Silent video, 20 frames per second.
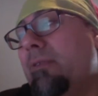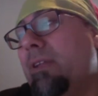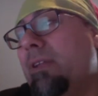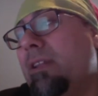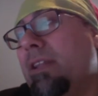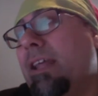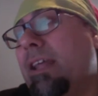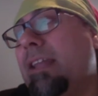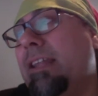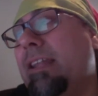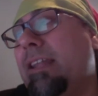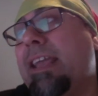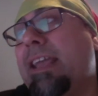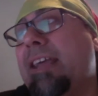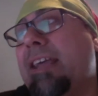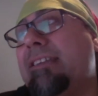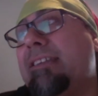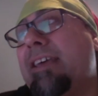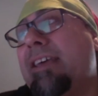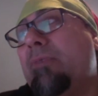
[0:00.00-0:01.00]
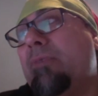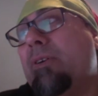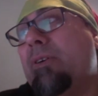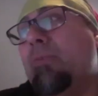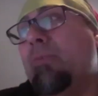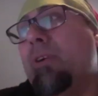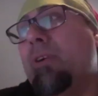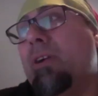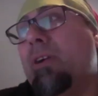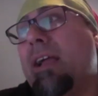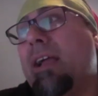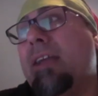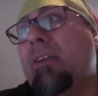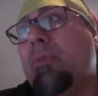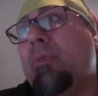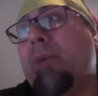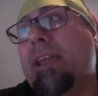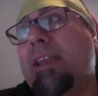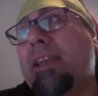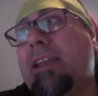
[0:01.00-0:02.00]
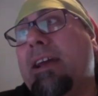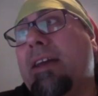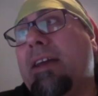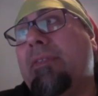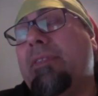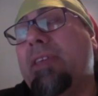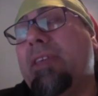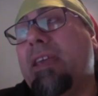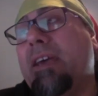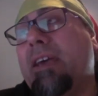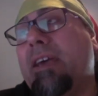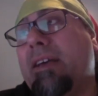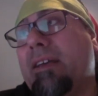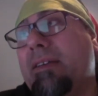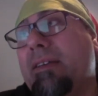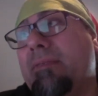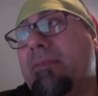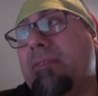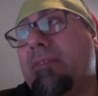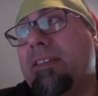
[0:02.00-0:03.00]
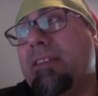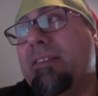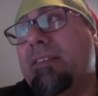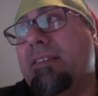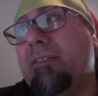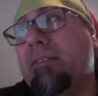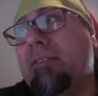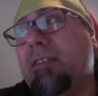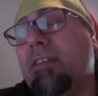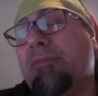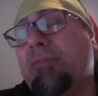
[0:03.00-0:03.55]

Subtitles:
like I said, we're kind of waiting on the